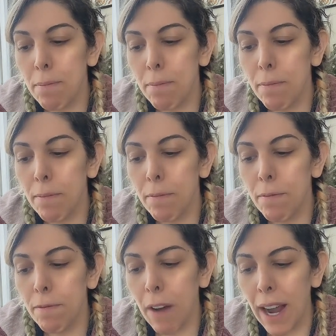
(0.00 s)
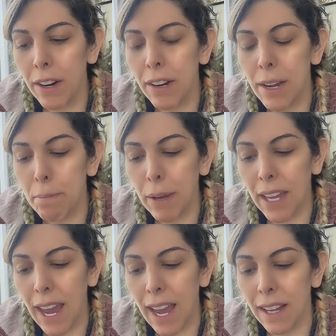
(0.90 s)
It fire
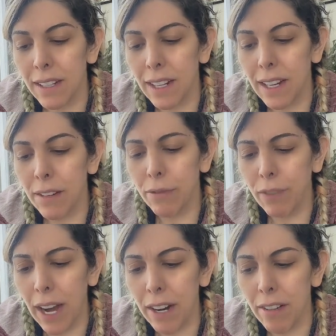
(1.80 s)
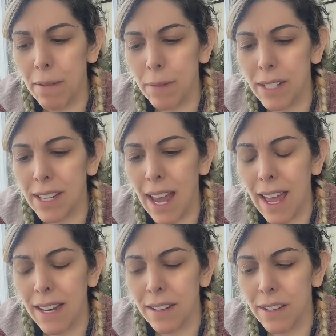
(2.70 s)
it began, in fire it
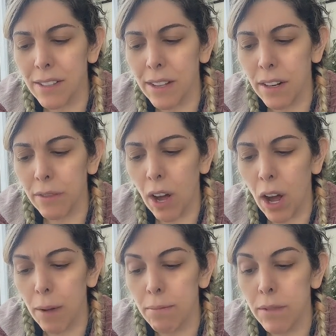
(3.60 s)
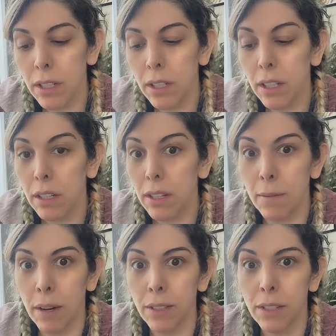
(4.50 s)
must end, the son of Hob.
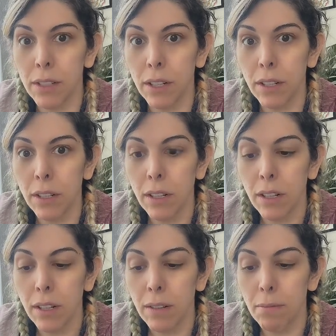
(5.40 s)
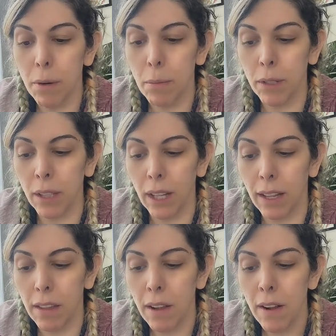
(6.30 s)
The monster,
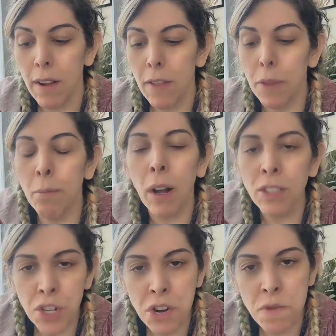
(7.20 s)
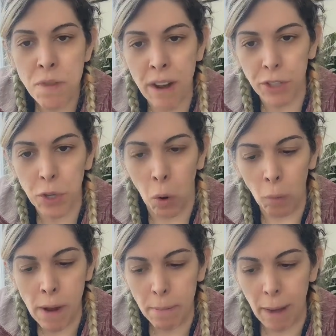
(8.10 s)
murmured Lilith. The monster you
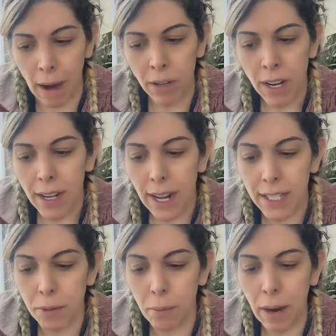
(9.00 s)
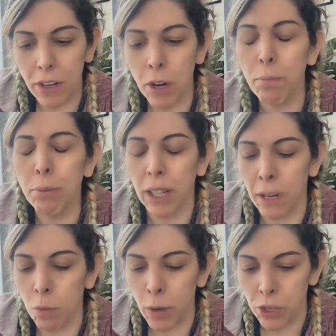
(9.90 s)
never told me about, Essie reminded her
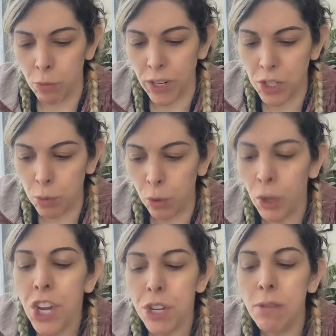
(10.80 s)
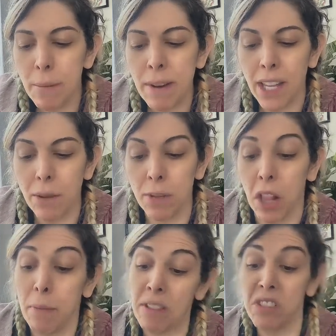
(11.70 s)
bloody winter ritual. You let me
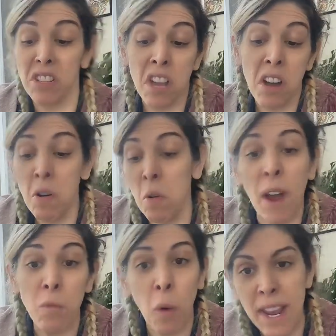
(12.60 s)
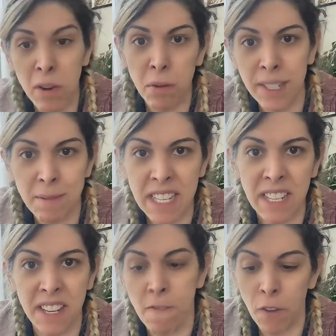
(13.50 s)
think it was all about snow and white
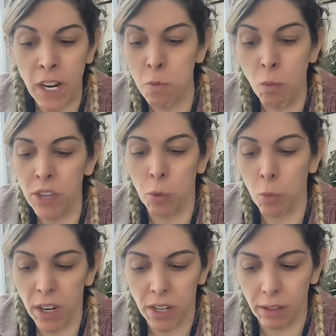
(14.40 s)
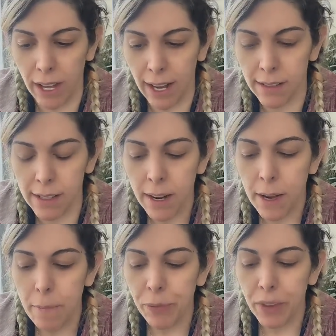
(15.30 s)
Christmases and frickin' winter
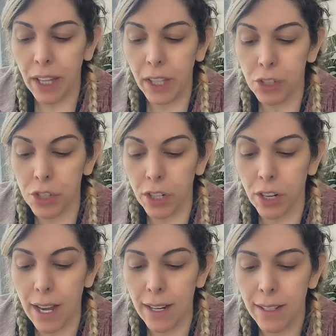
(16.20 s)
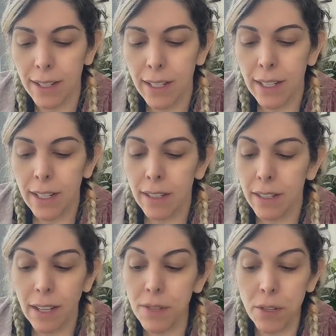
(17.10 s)
wonderlands. Lilith shook her head.
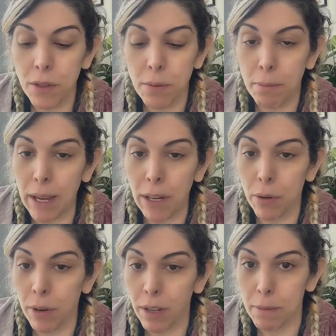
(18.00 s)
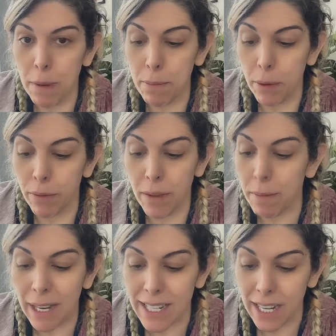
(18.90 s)
Life's not a Bing Crosby
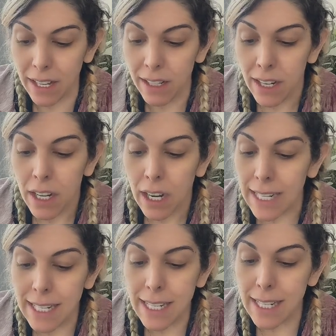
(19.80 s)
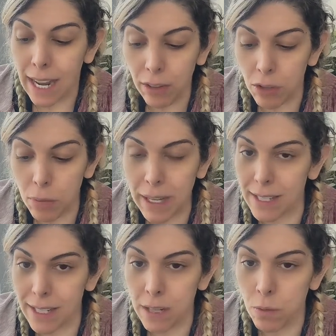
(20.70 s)
movie, my dear. I didn't tell
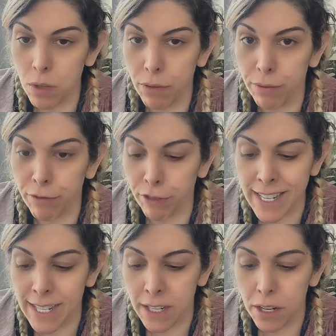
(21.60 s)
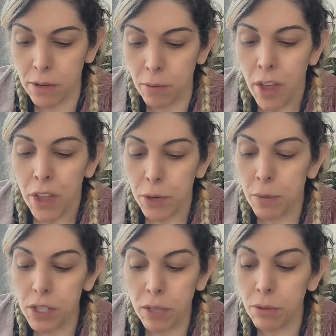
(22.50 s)
you because I didn't want to frighten you.
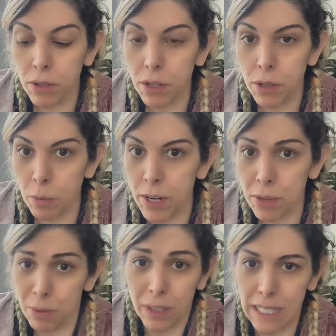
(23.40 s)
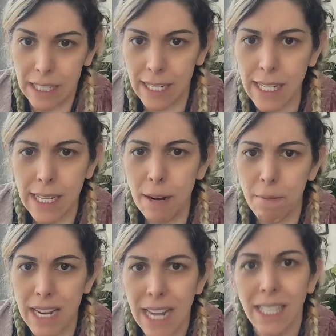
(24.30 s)
You were so good at the ritual, it
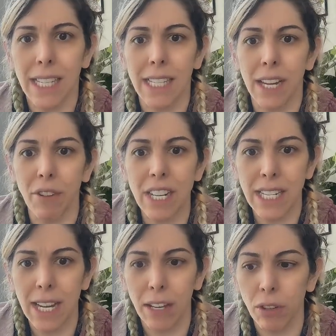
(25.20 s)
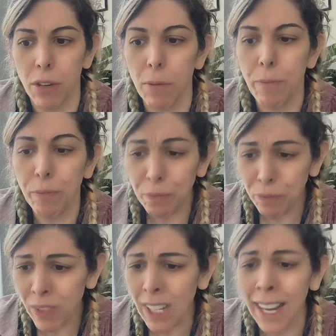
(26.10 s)
didn't seem necessary to tell you.
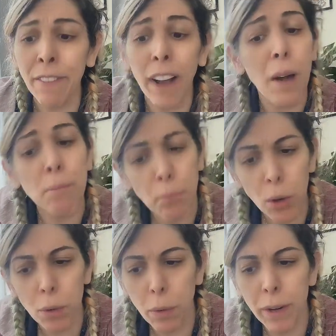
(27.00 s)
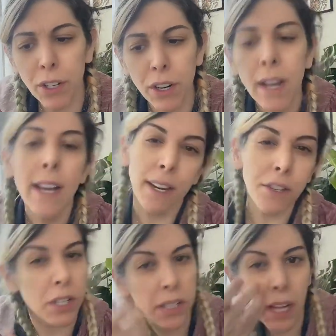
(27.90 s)
And if I got bored with winter
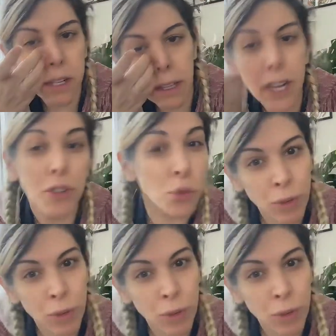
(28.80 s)
and just decided to